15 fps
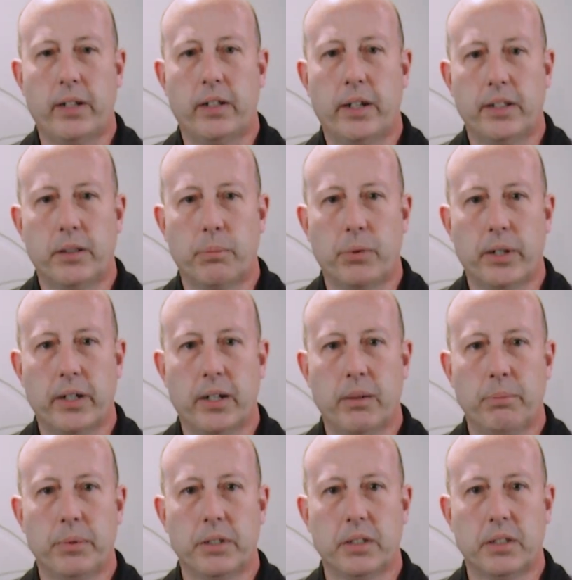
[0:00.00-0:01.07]
I'd like to bring
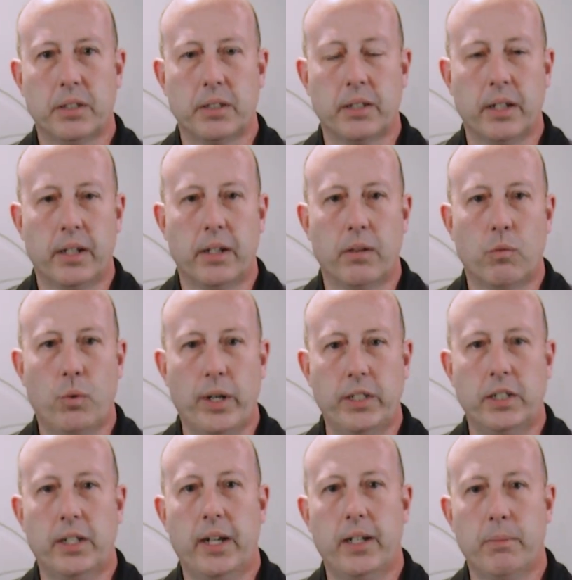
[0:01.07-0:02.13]
up is
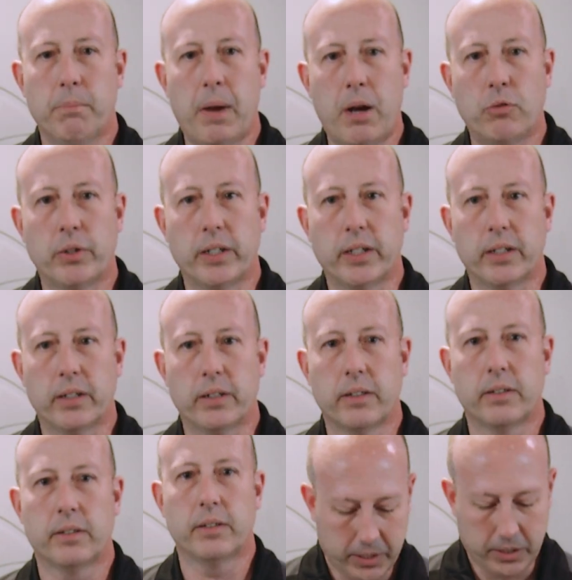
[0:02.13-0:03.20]
wastegate mounting.
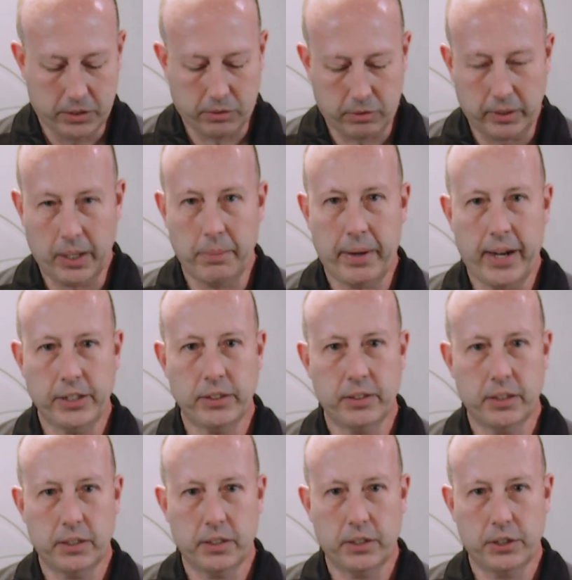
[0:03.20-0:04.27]
So imagine this